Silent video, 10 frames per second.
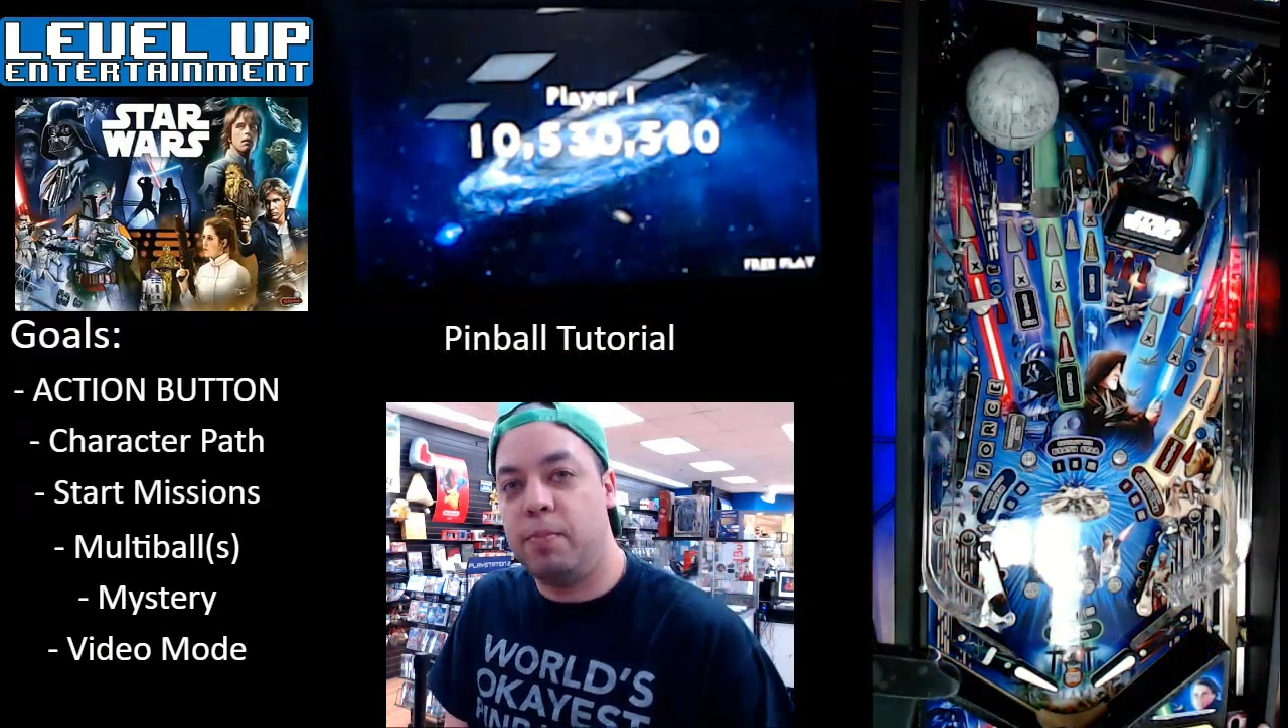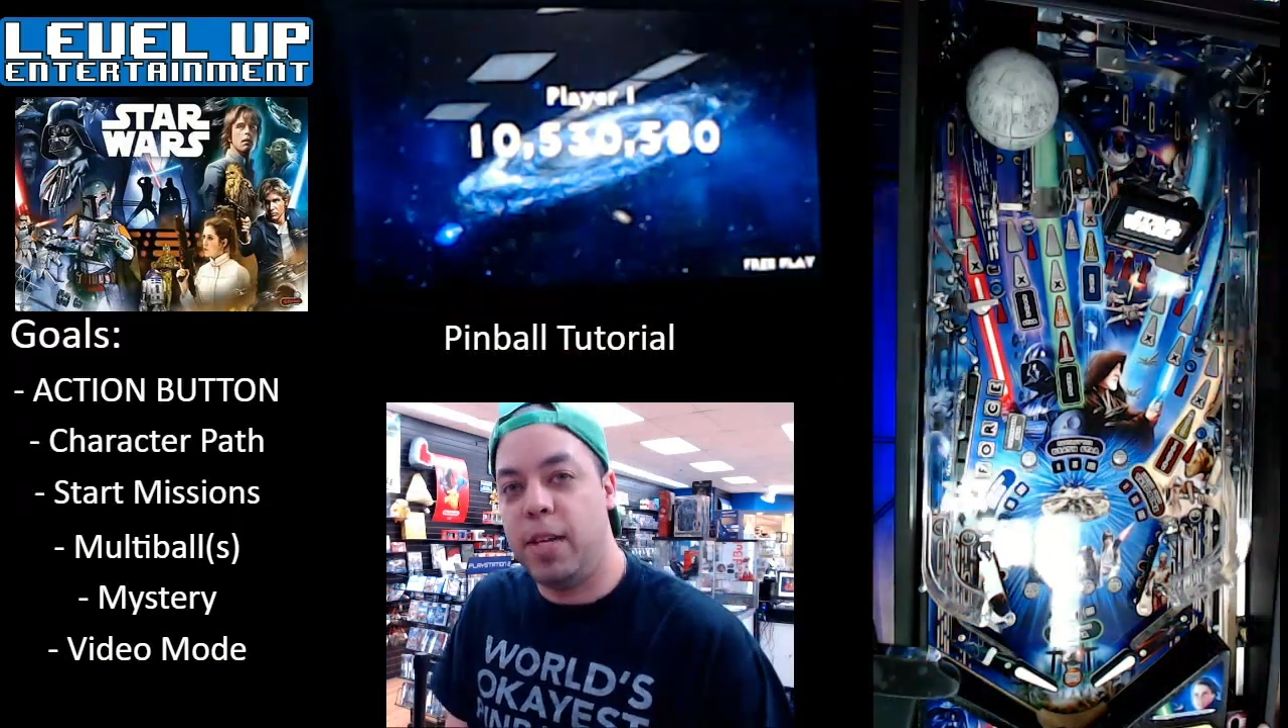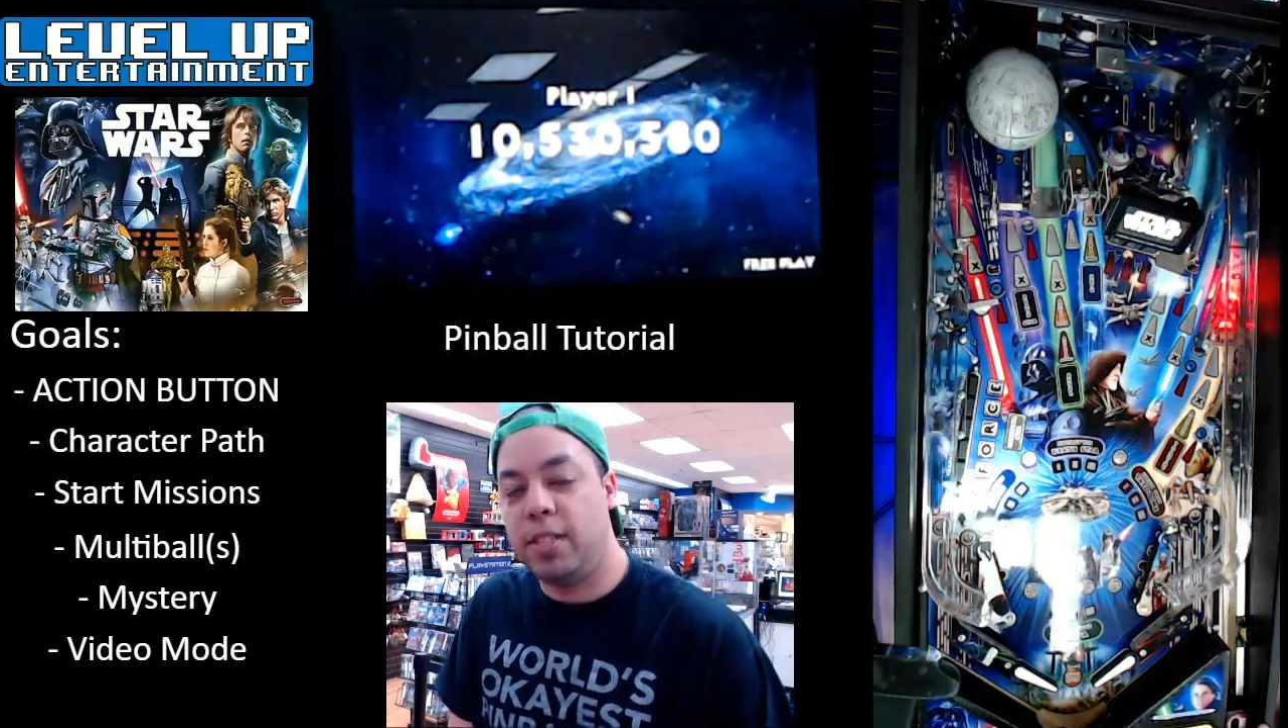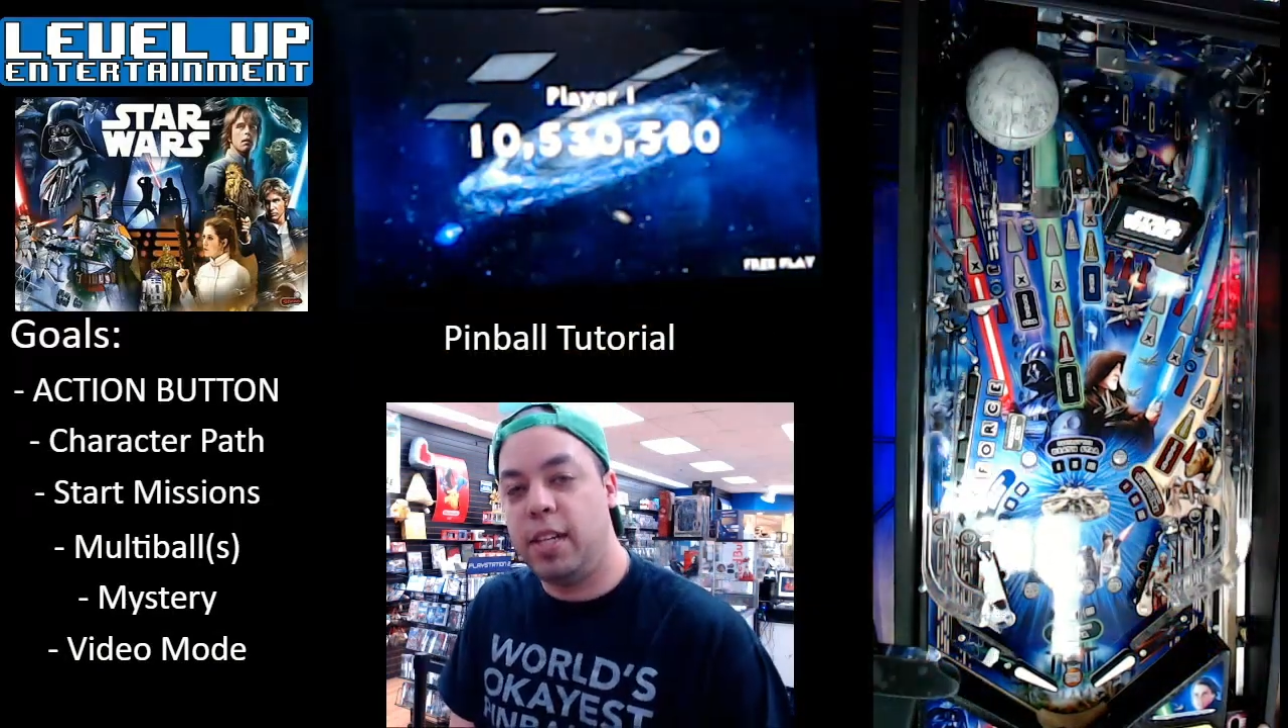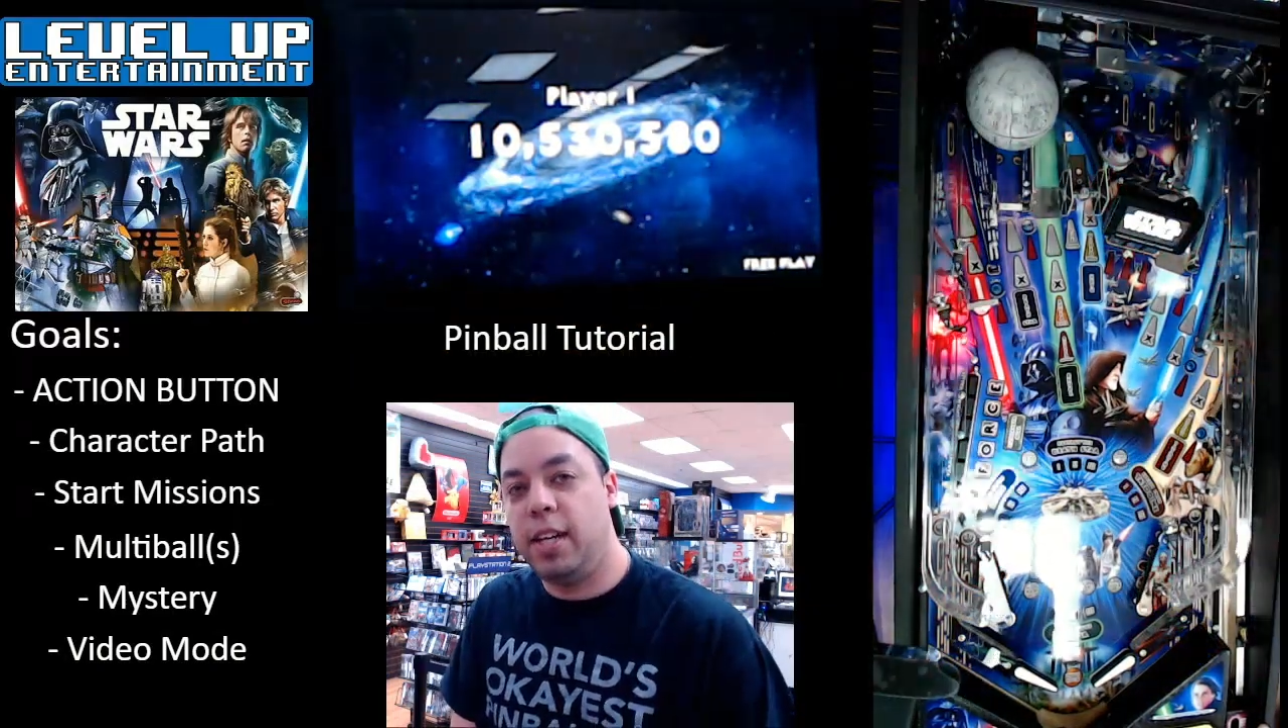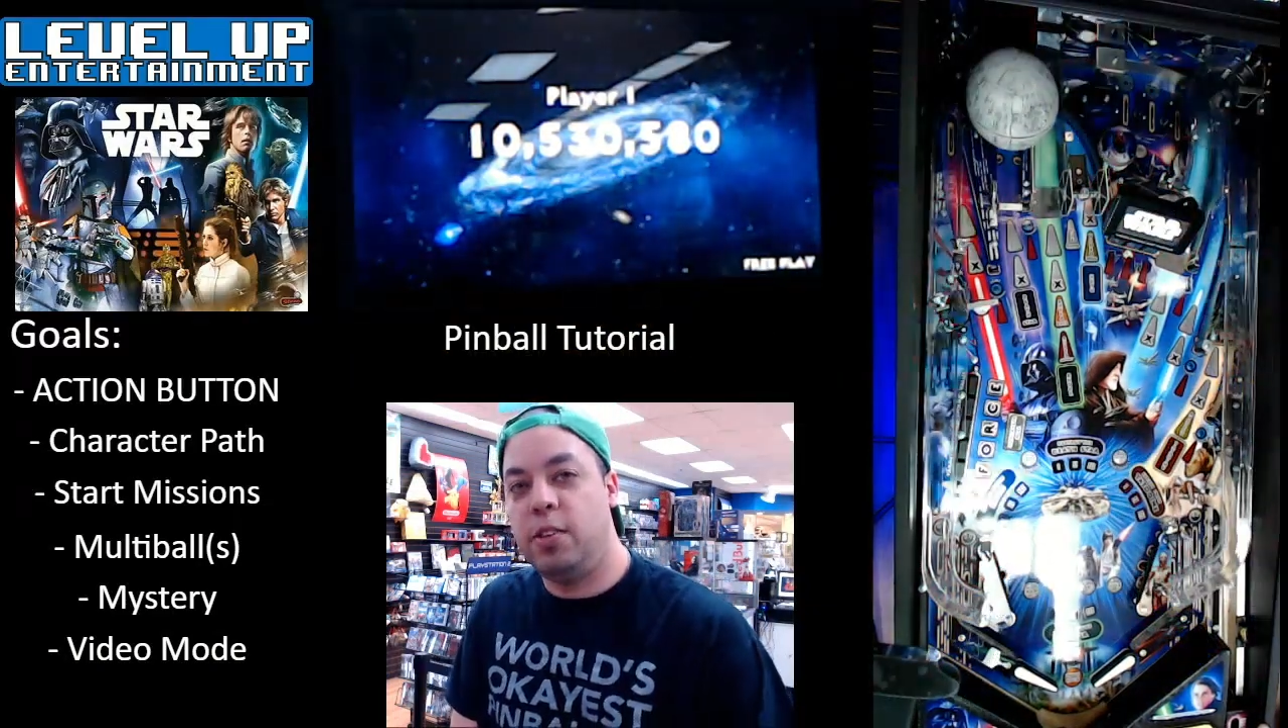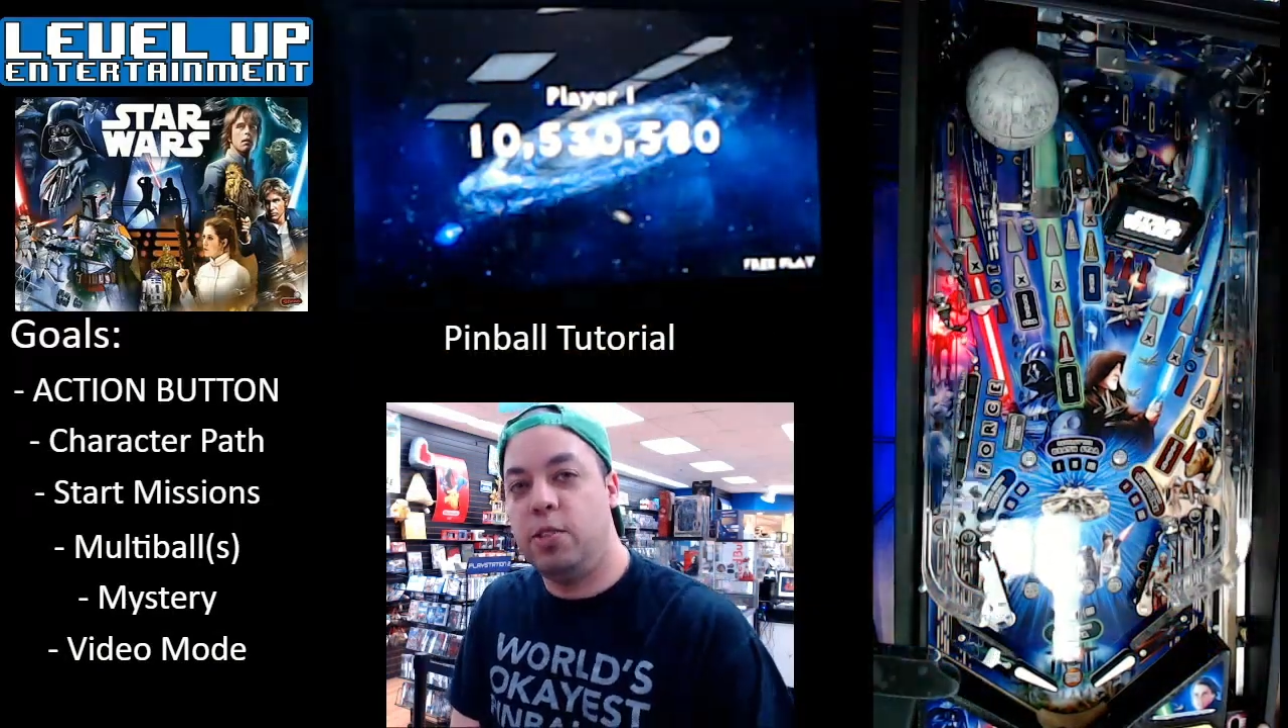in Mays Landing,